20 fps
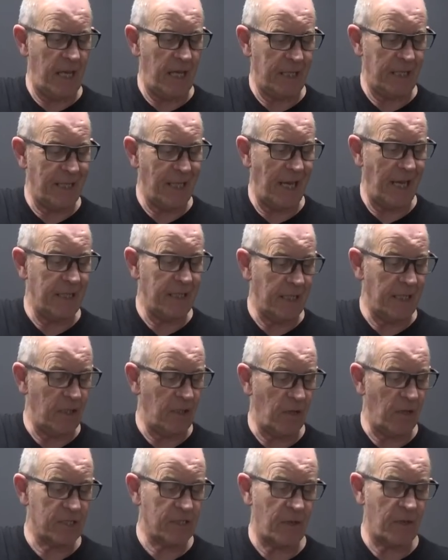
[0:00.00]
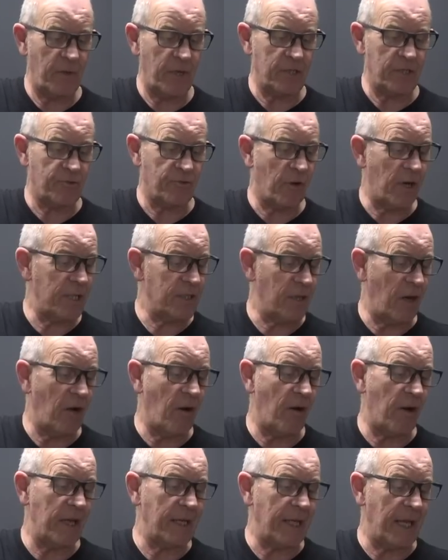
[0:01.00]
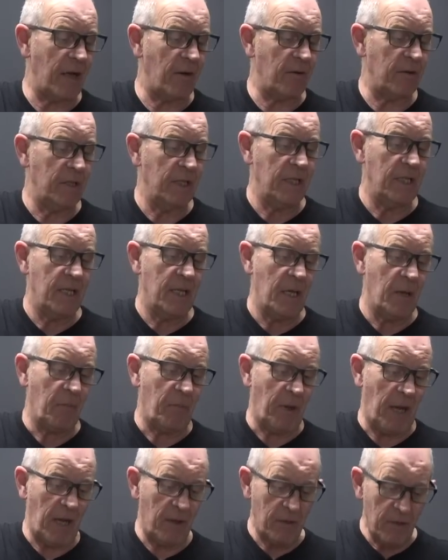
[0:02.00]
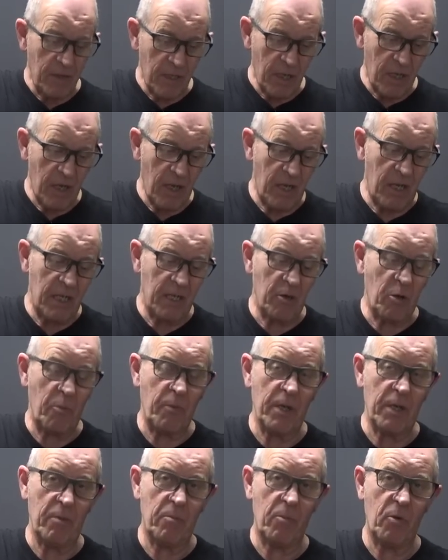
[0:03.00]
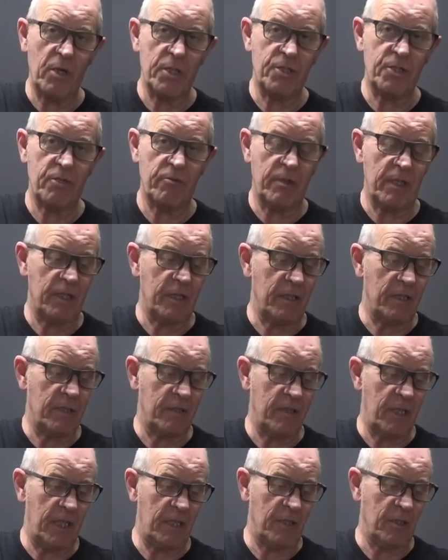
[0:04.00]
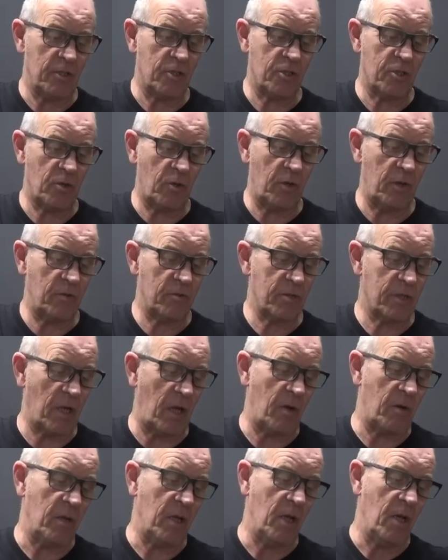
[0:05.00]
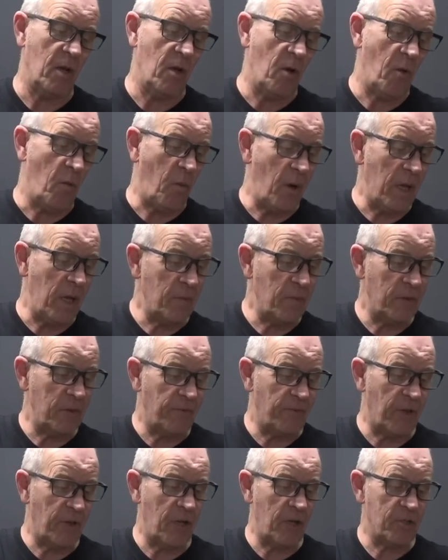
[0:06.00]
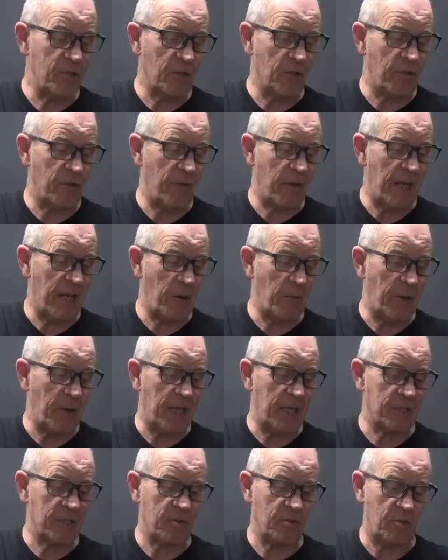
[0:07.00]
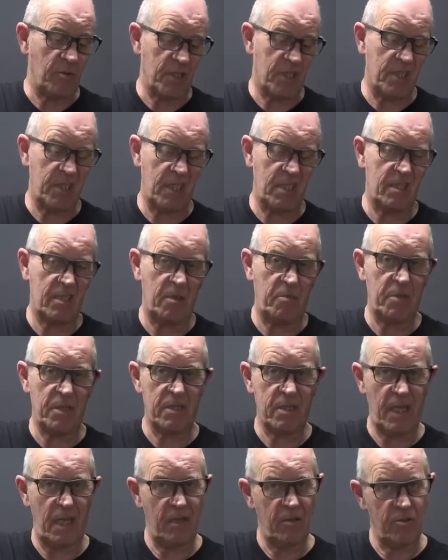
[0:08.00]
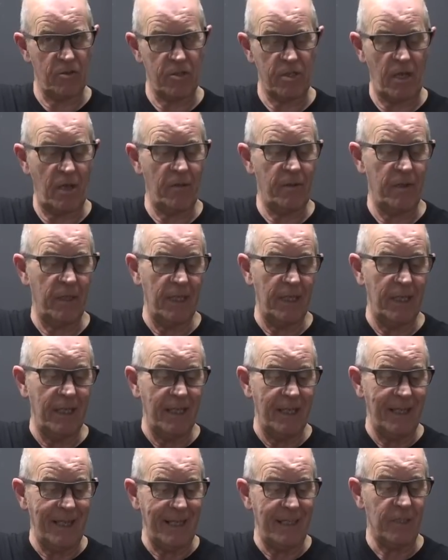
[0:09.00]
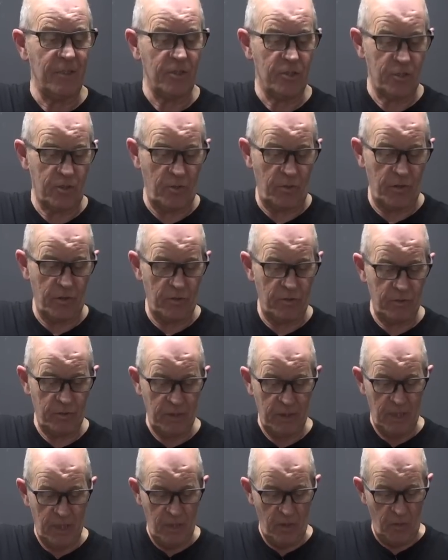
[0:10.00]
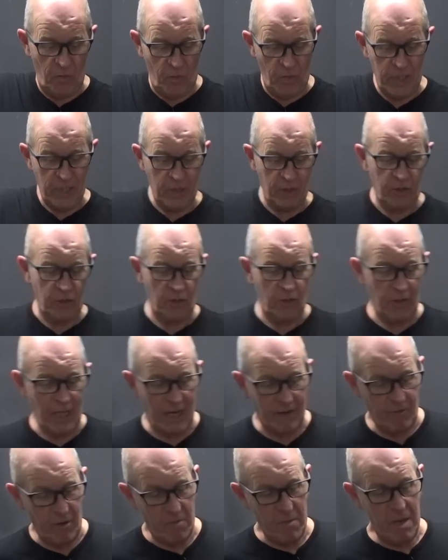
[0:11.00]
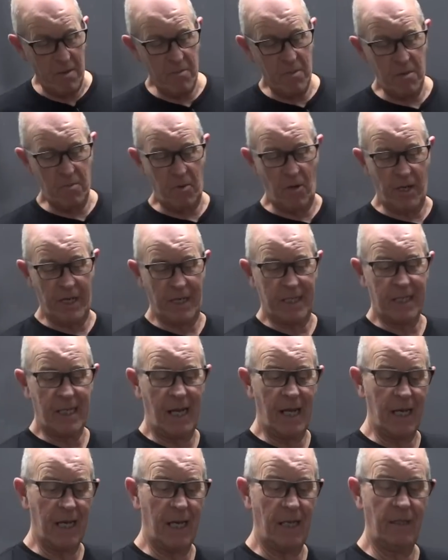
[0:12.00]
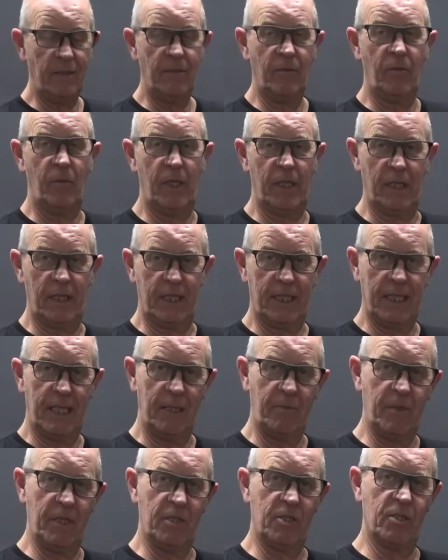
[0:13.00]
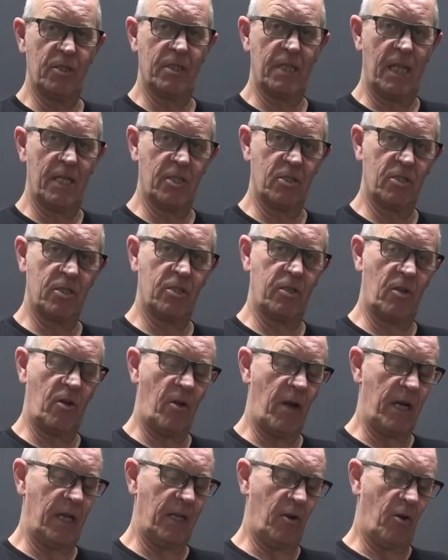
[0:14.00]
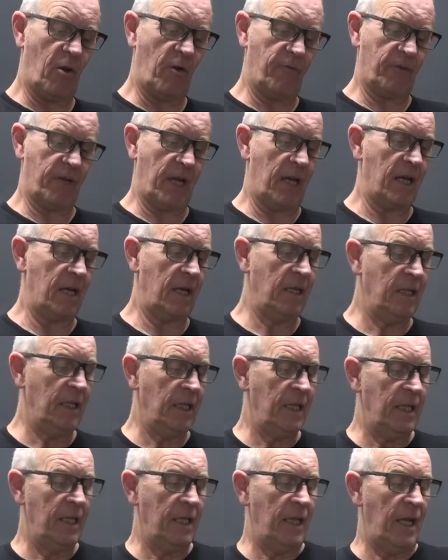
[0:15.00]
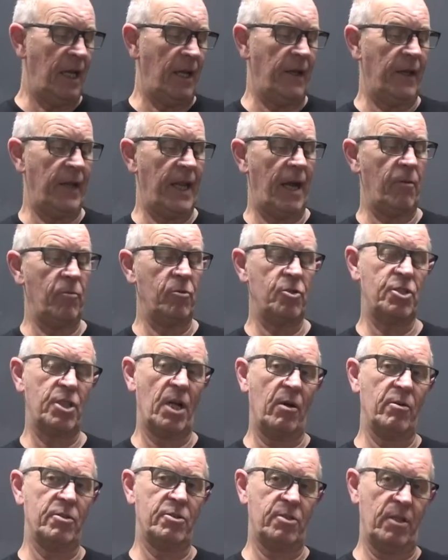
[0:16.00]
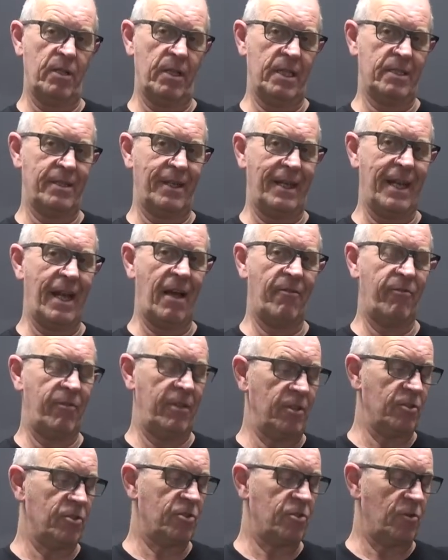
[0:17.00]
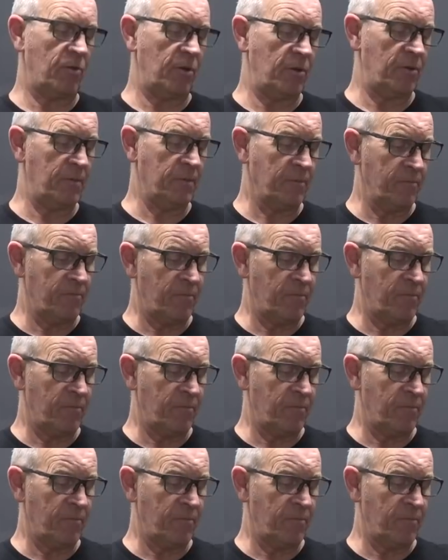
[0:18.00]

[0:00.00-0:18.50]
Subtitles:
Again, they like somewhere dry to hide out, but a little bit of moisture in the soil. So we would verge on around about sort of 60% or so in the soil, and we can do that, remember, by the colour. We can keep it just that slightly off colour, and that will show us that there's enough in the soil.